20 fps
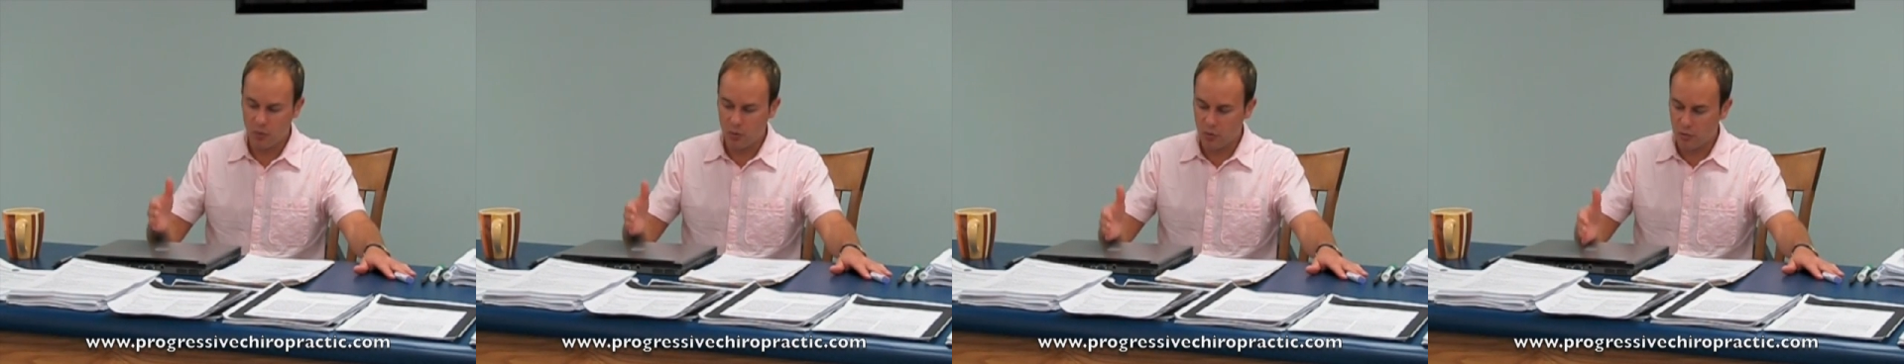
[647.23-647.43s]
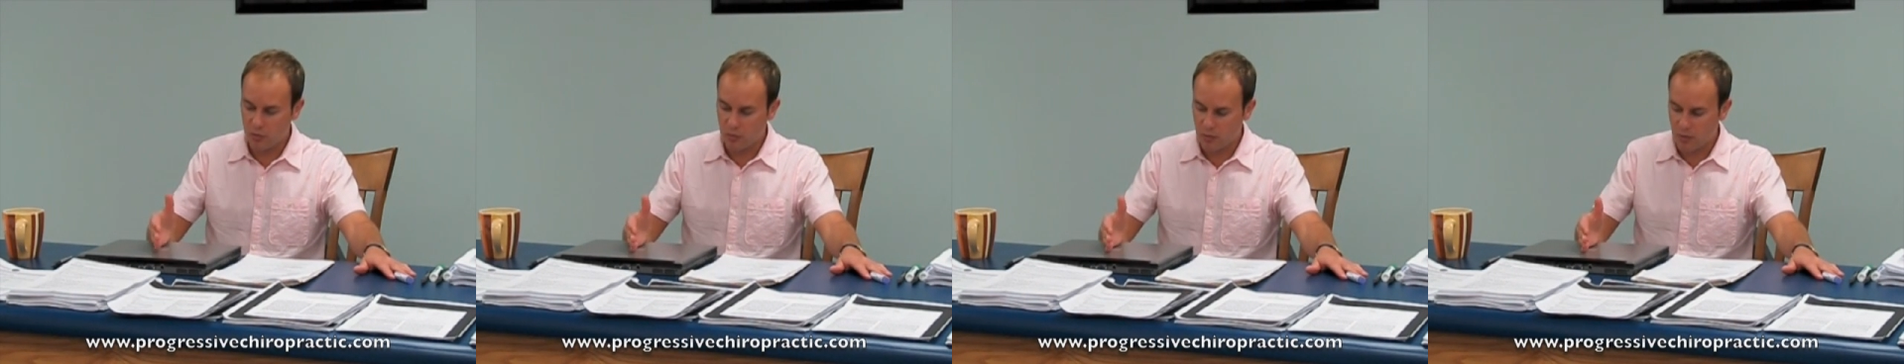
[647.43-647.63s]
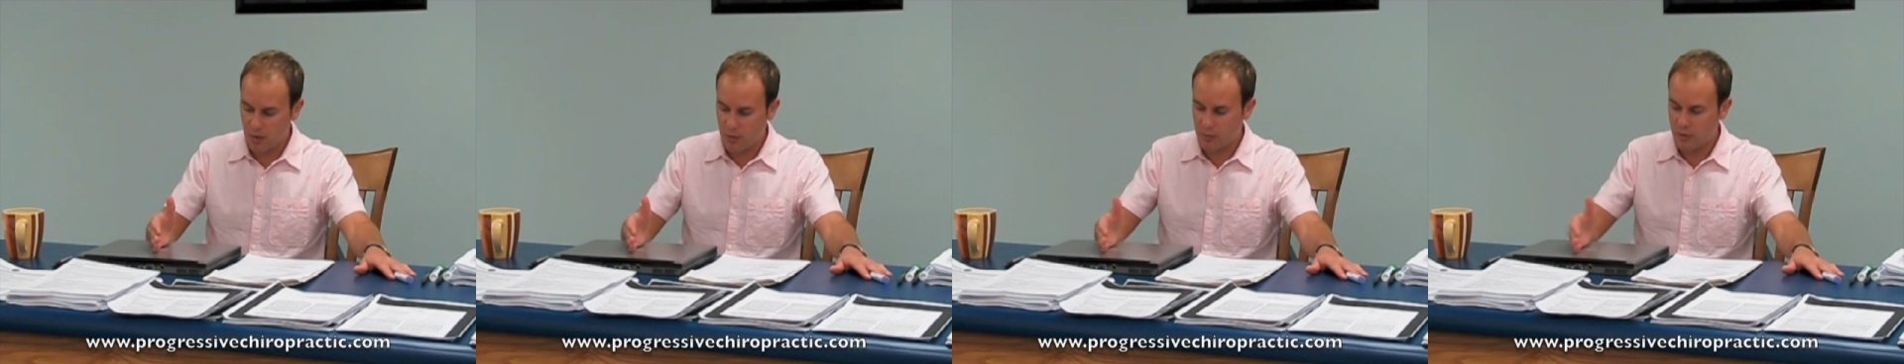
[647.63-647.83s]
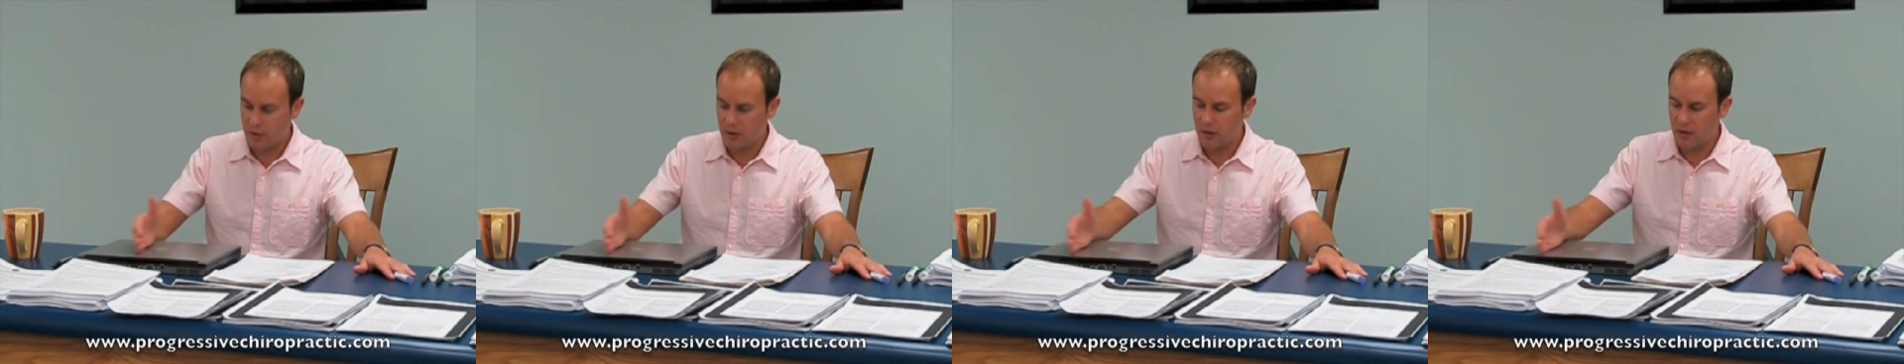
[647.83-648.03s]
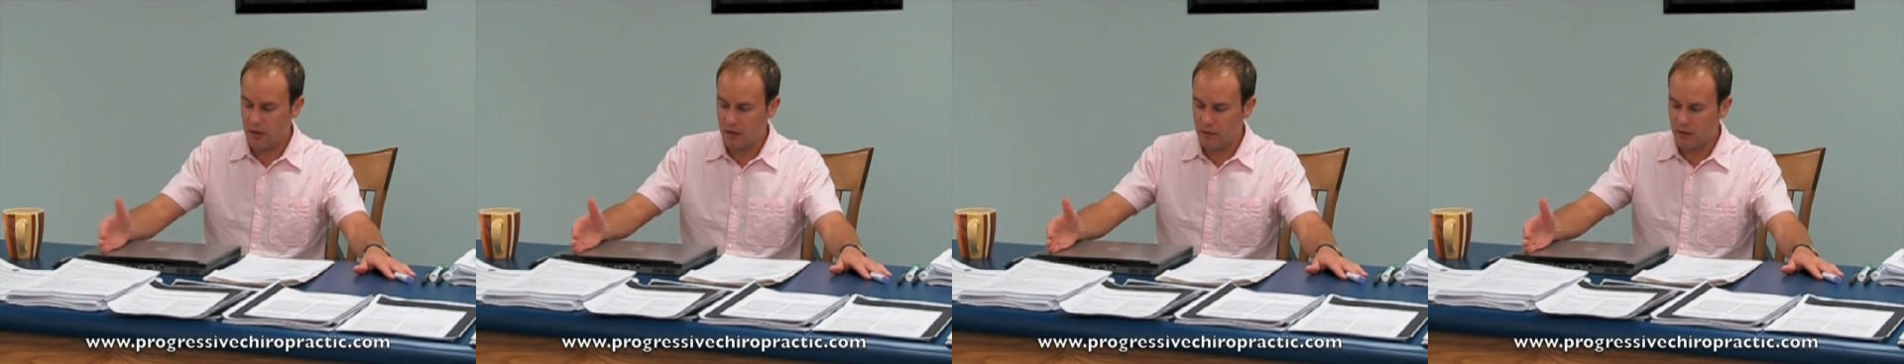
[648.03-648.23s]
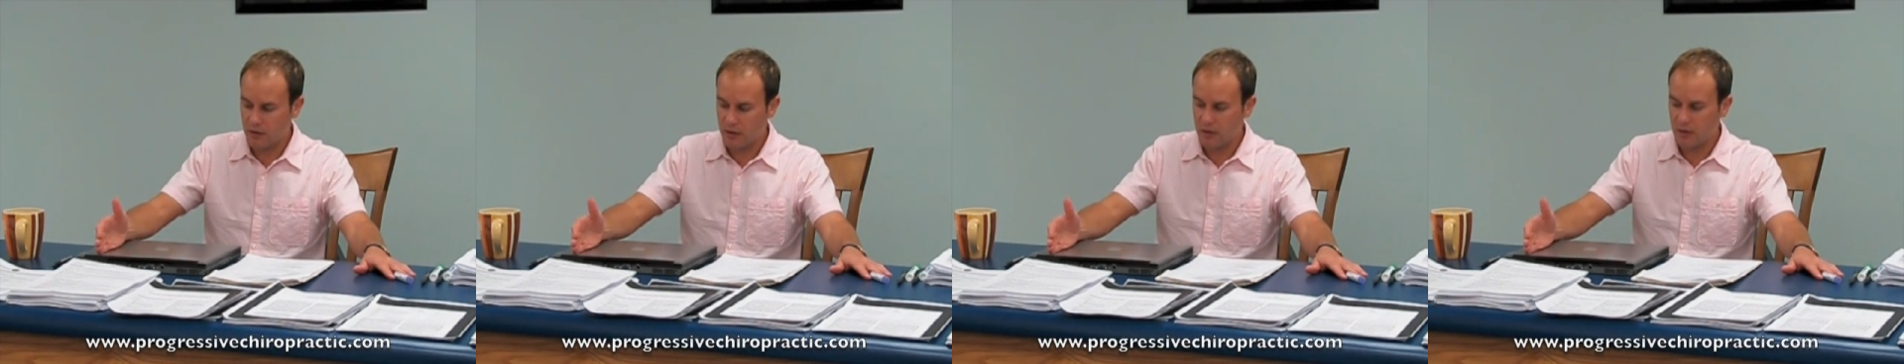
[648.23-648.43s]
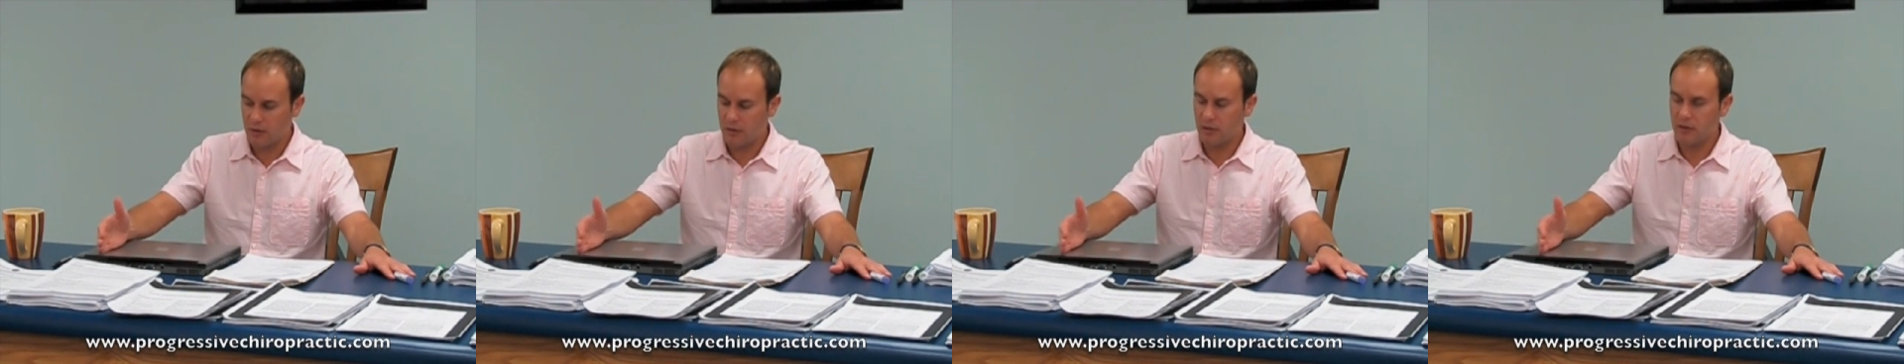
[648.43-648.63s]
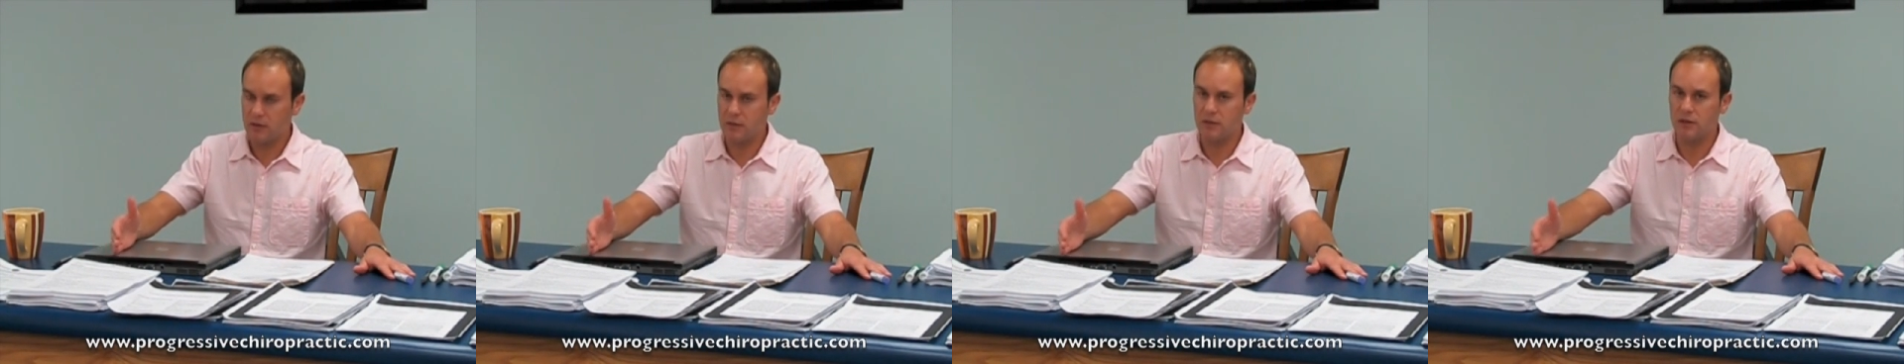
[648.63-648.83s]
the remedy given
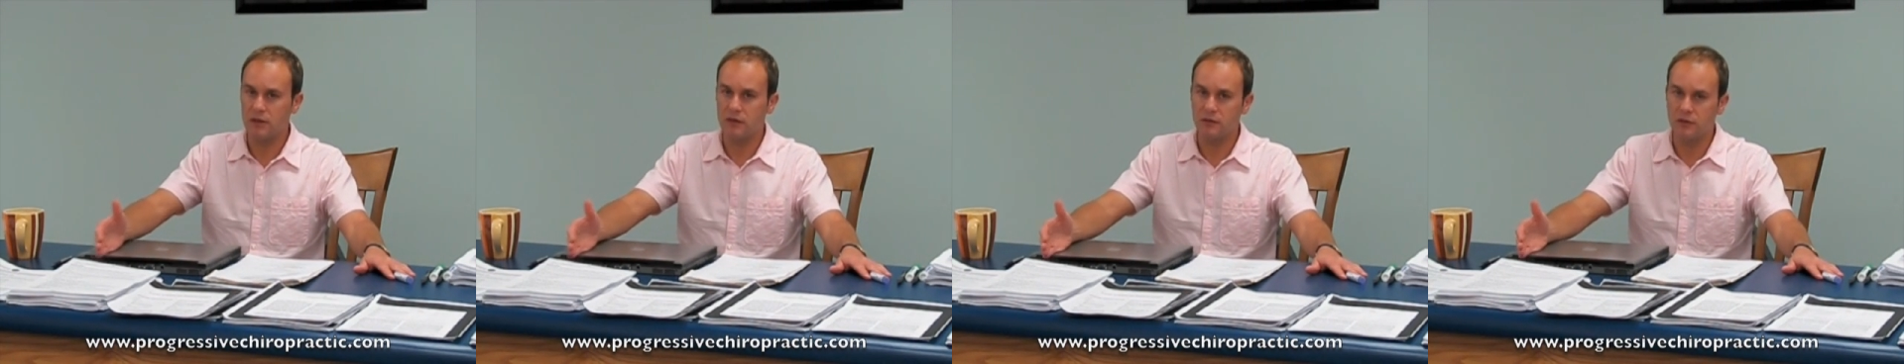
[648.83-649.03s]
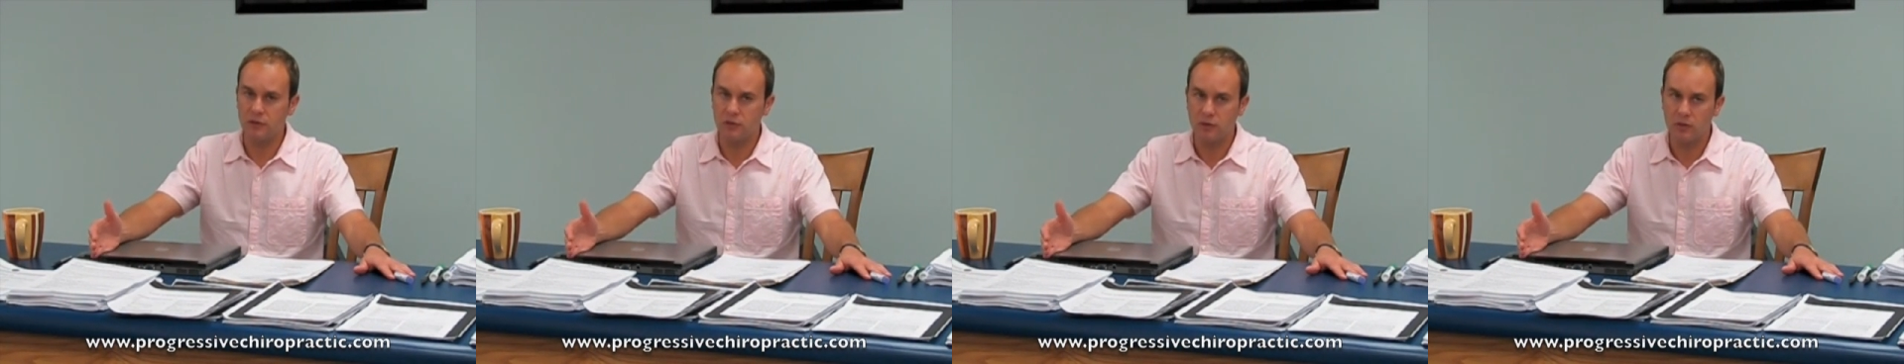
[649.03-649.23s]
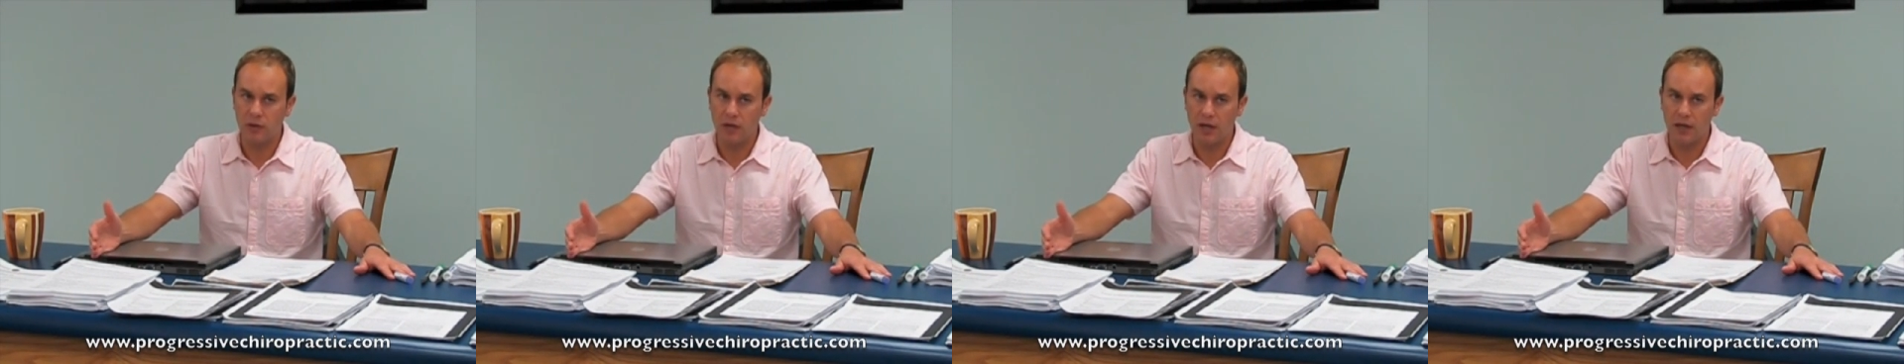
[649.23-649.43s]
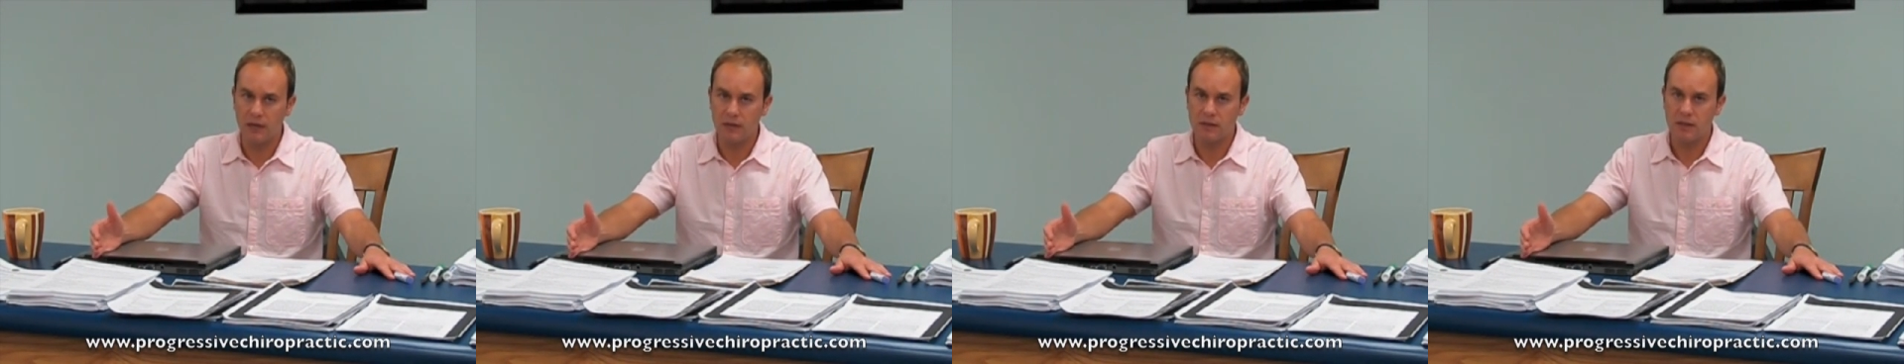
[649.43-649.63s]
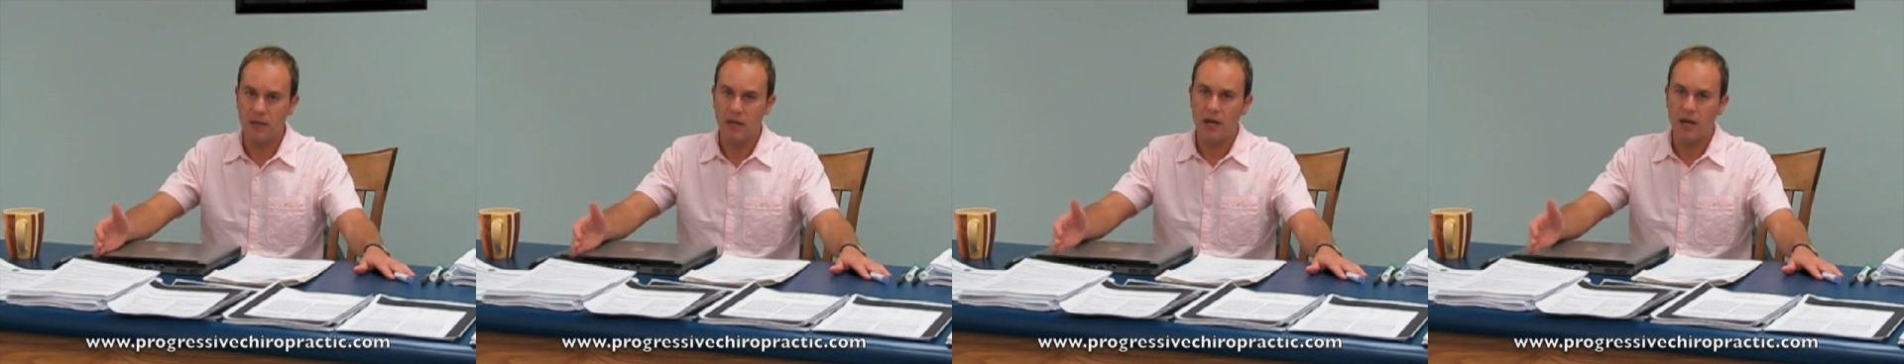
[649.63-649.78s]
is individualized.